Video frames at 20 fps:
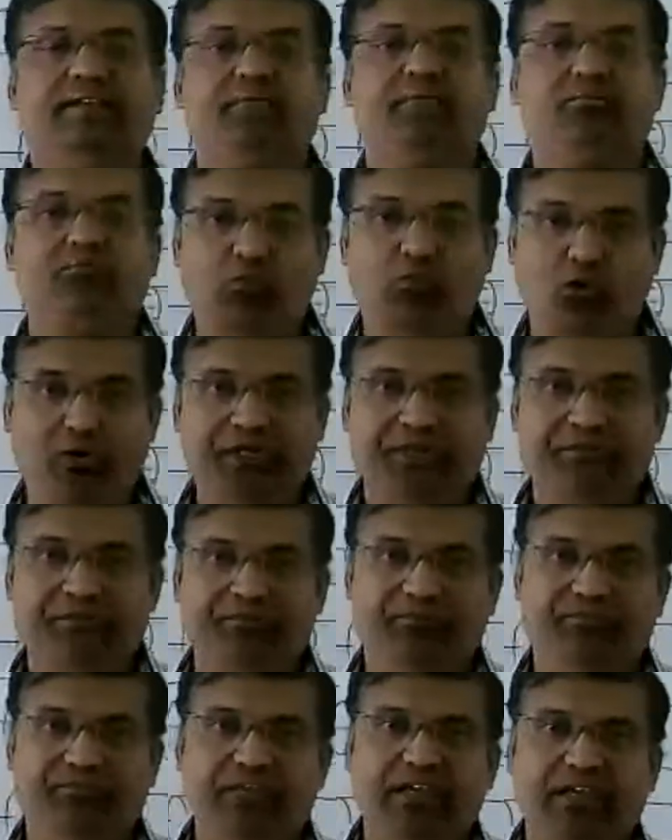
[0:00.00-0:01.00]
the other is
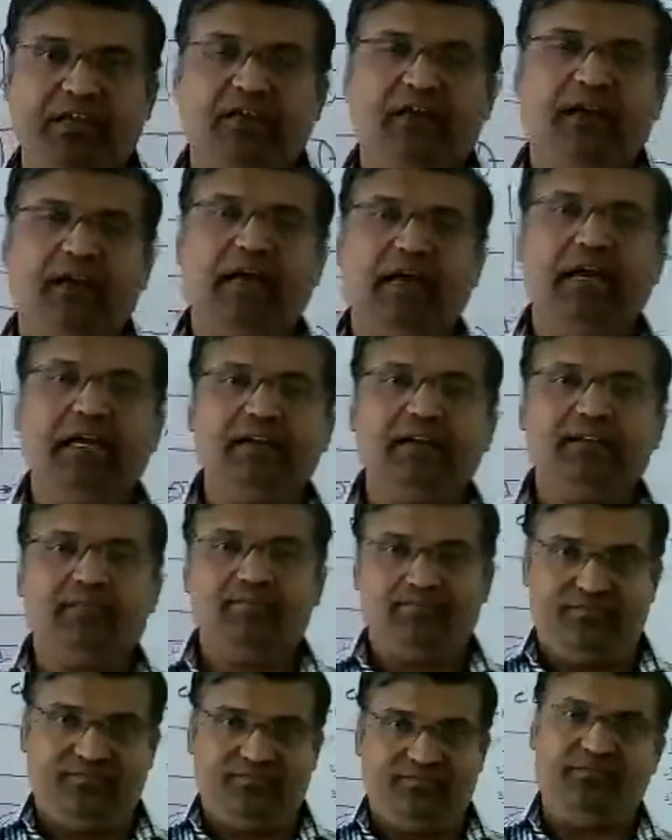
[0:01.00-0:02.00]
body,
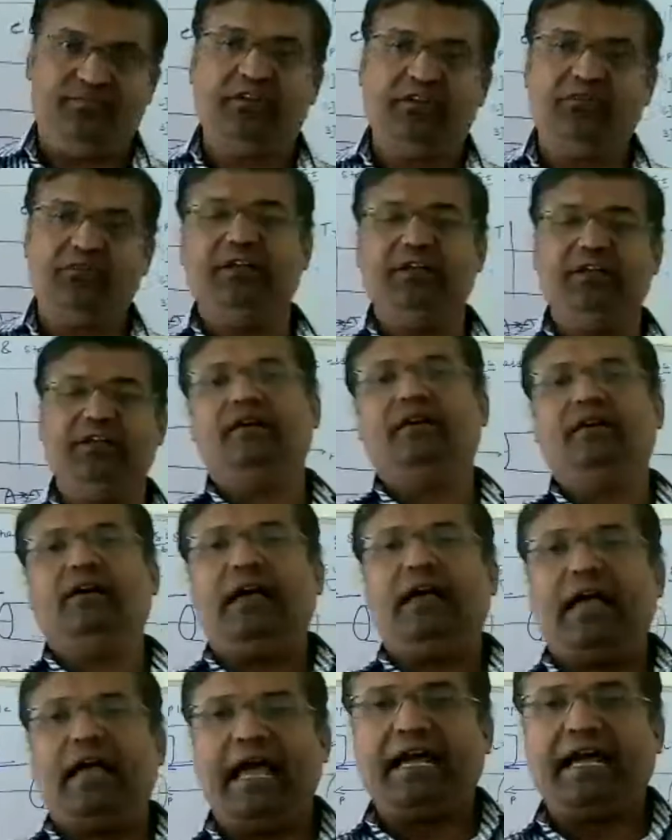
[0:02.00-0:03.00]
and
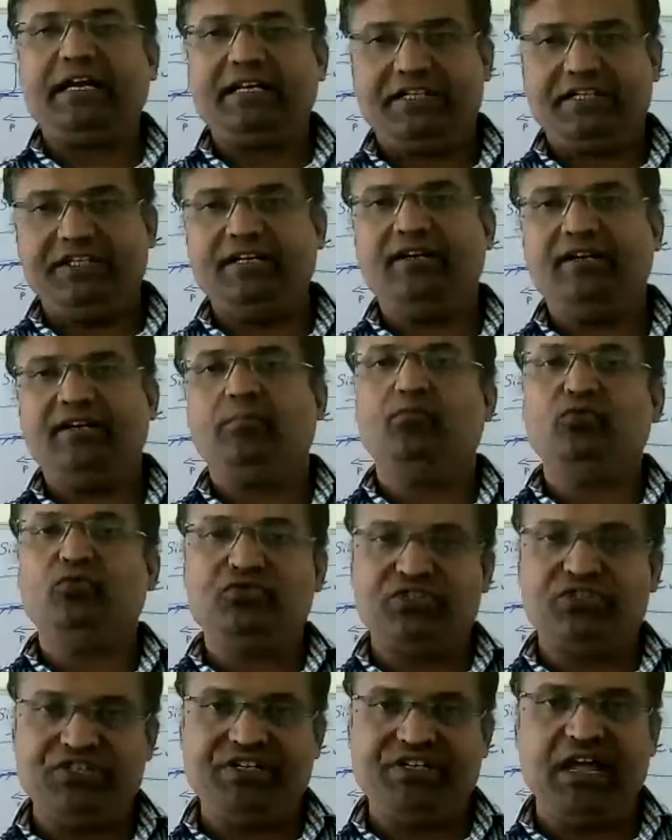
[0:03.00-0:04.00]
that will
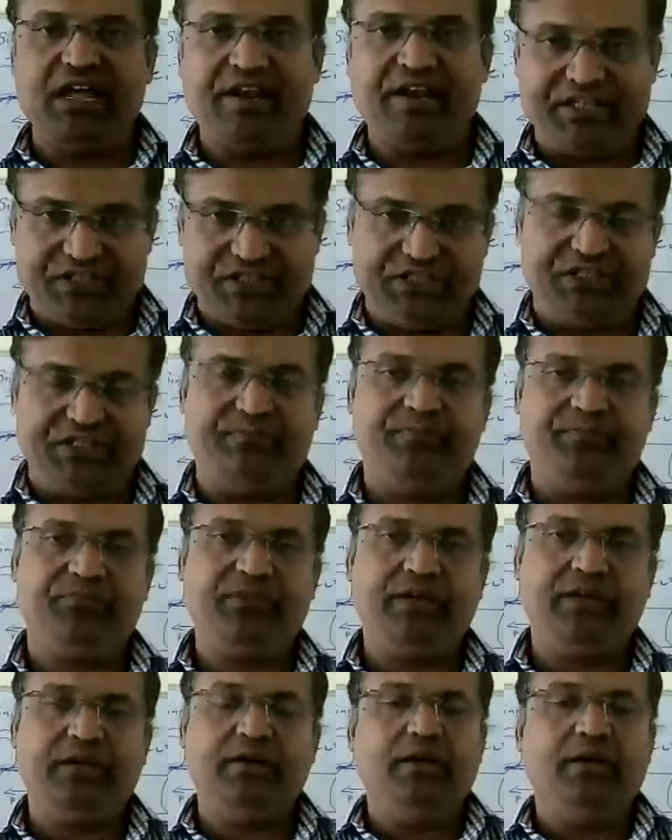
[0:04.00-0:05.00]
act in opposite
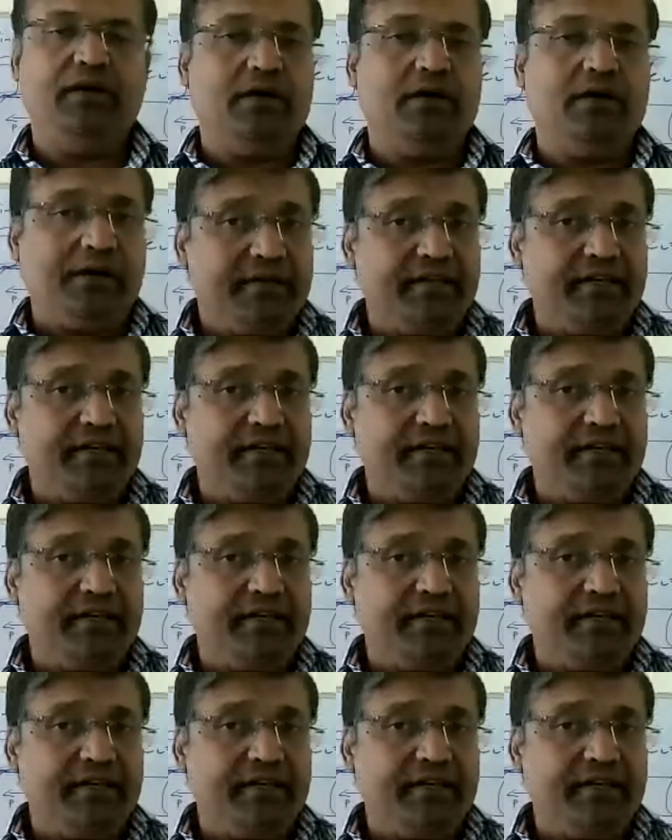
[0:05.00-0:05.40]
direction.